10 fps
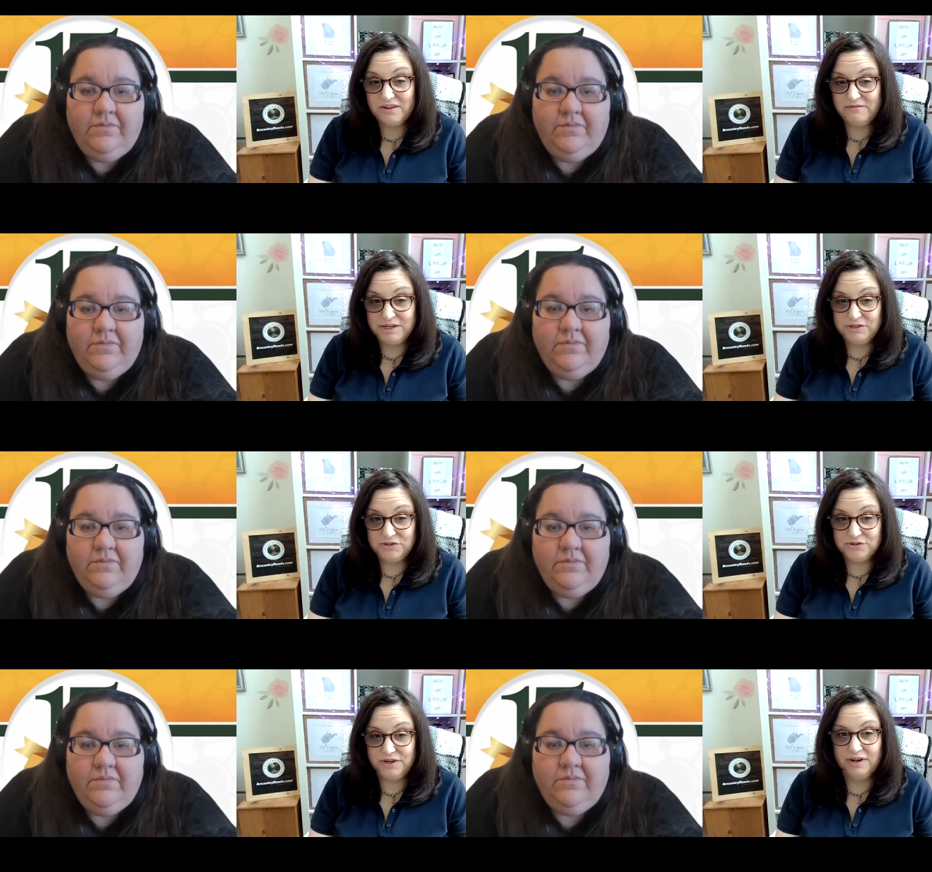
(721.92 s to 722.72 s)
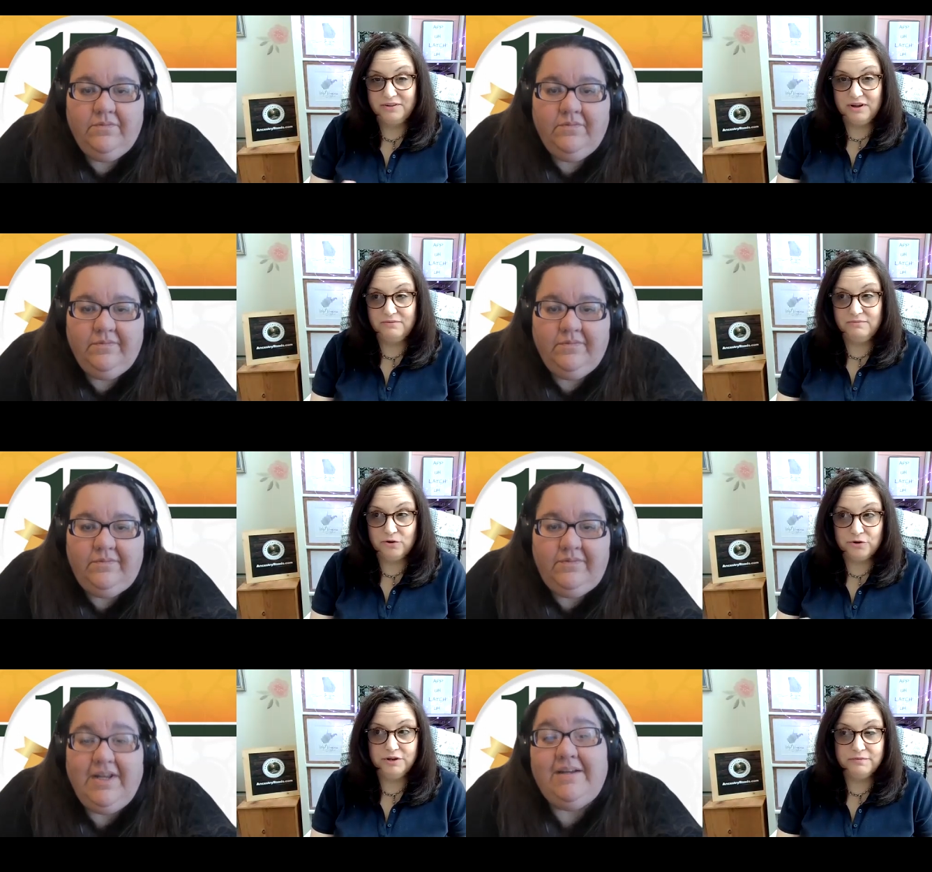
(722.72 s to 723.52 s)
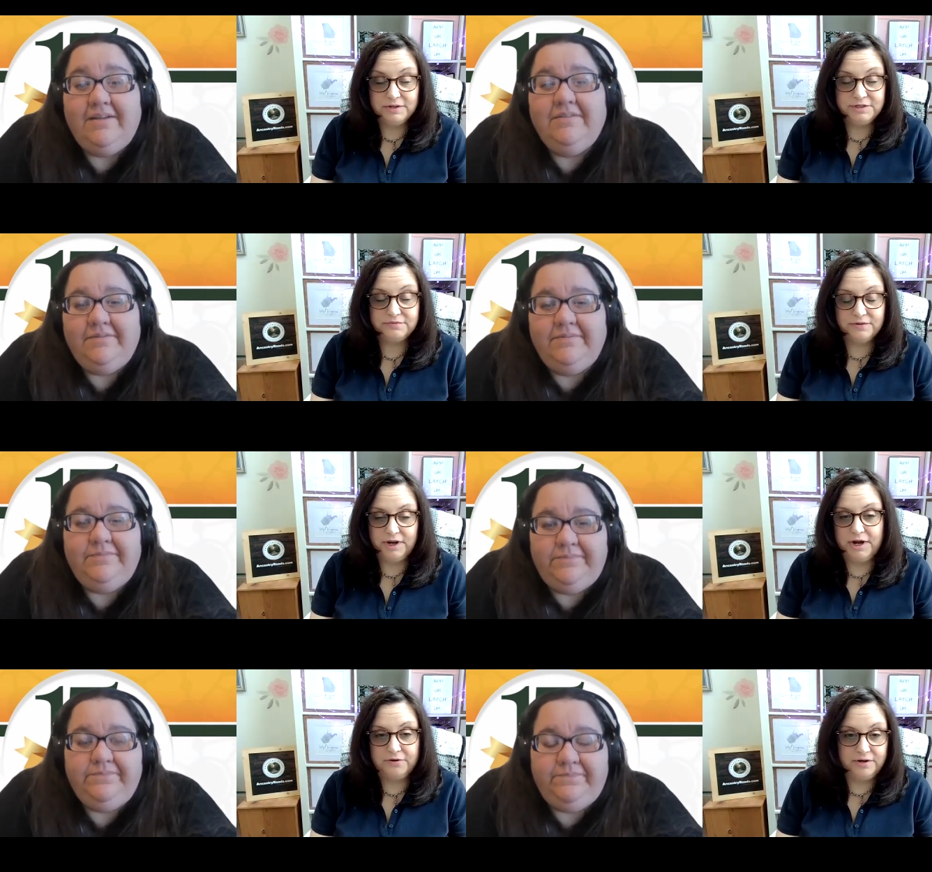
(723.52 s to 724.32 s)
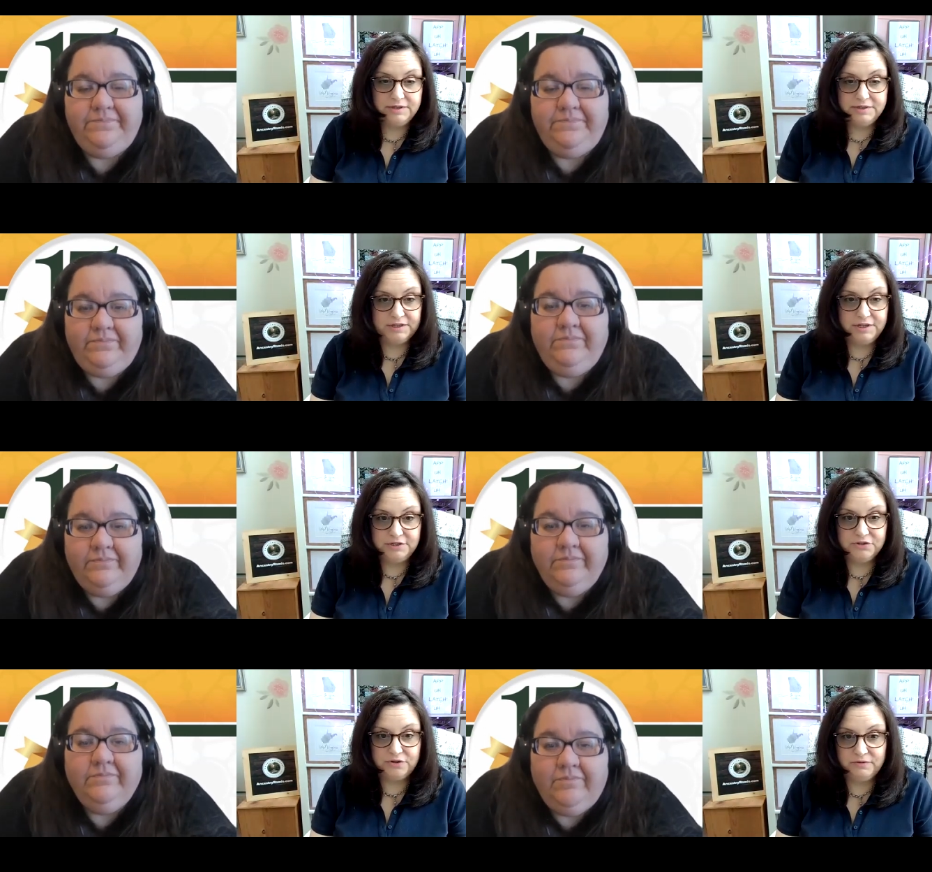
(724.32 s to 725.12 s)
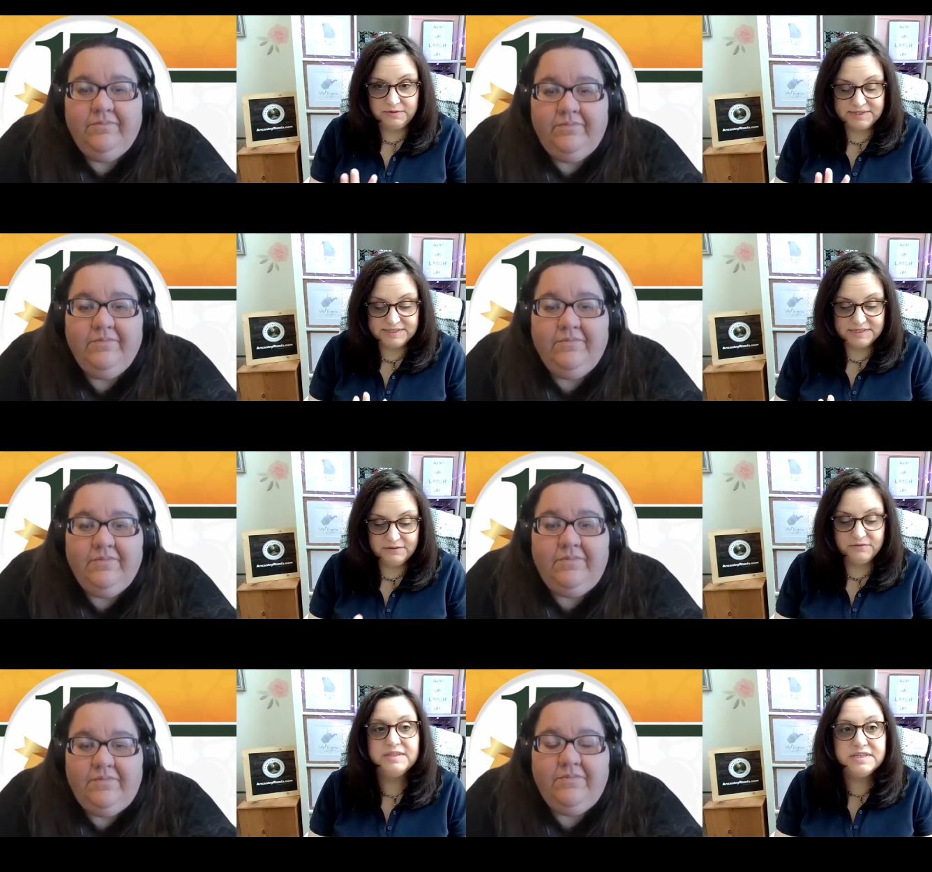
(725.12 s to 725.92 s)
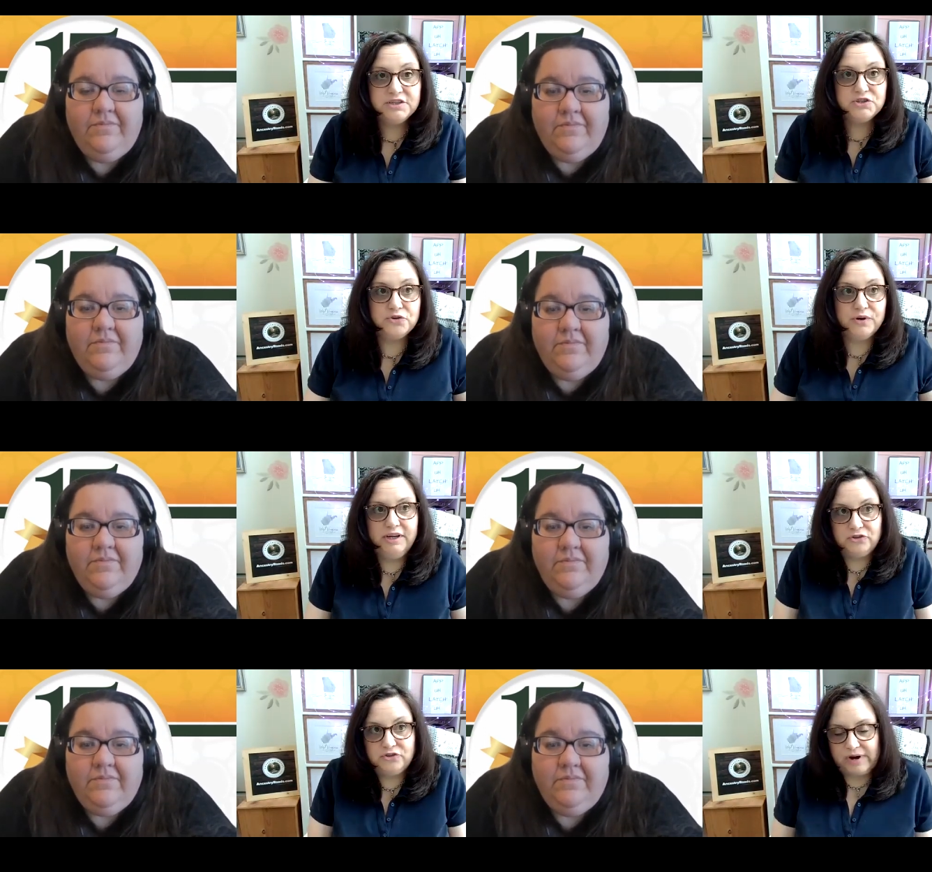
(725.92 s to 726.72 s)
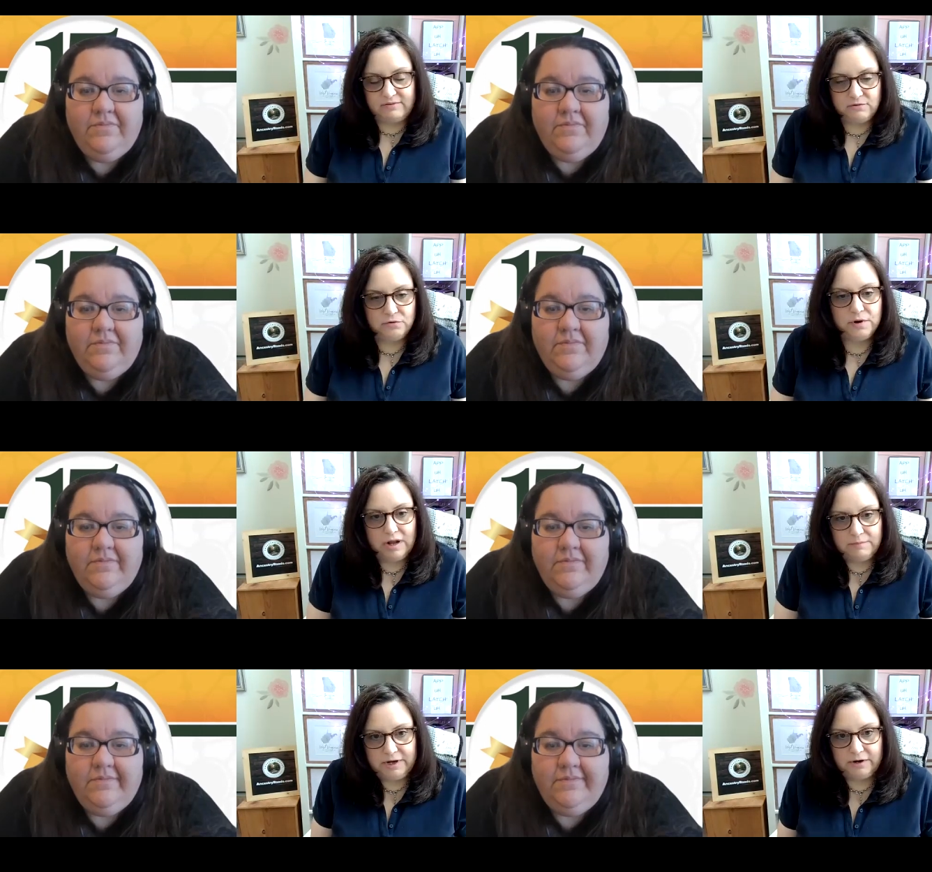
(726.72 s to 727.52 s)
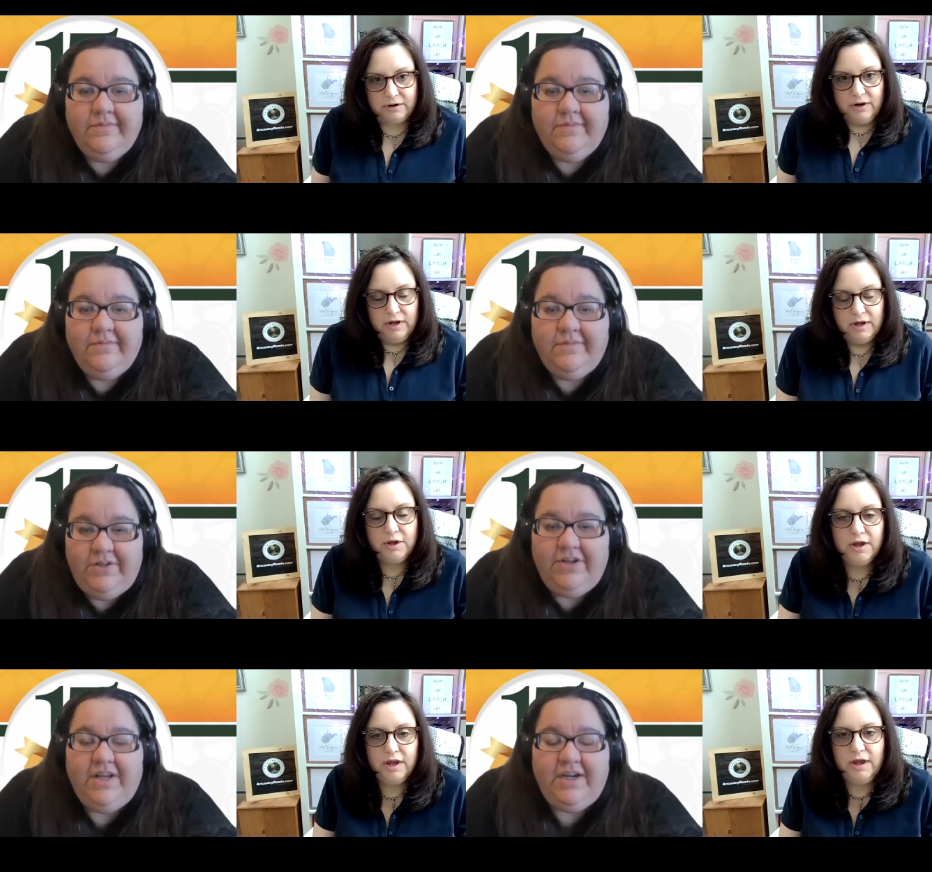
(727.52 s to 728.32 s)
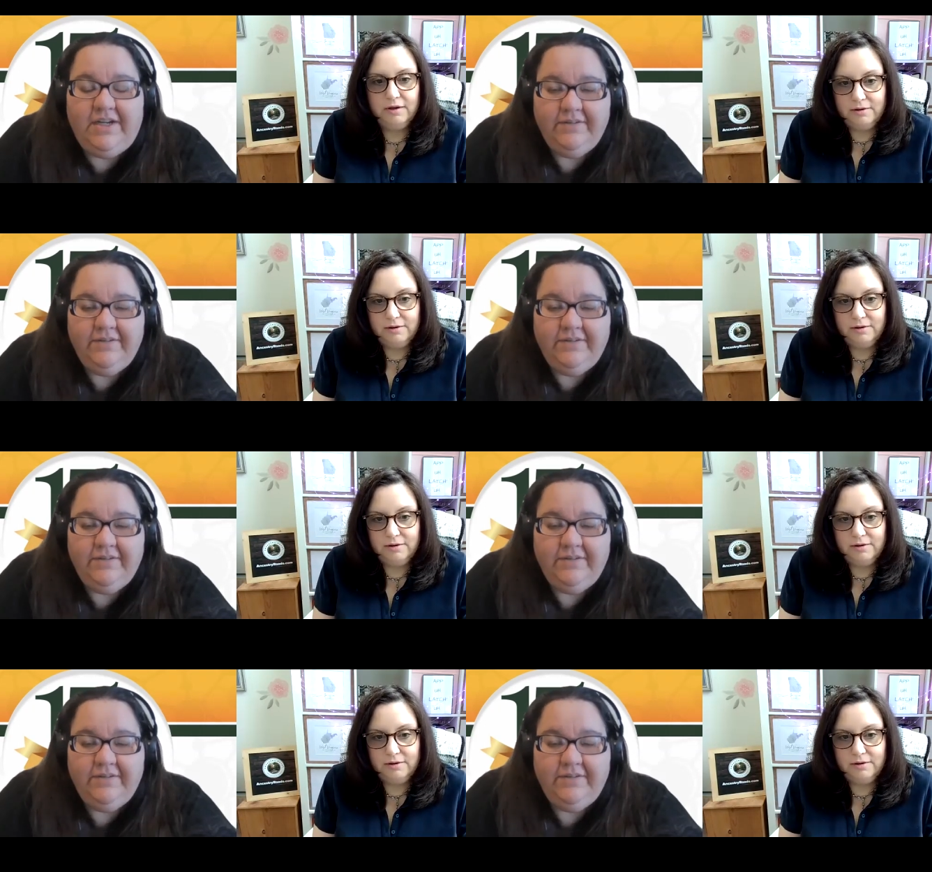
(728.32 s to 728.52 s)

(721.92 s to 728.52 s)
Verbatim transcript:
Speaker 1: love the history. I love learning yeah. of the different areas and the history. it's if it's history and travel, I'm there. You're there.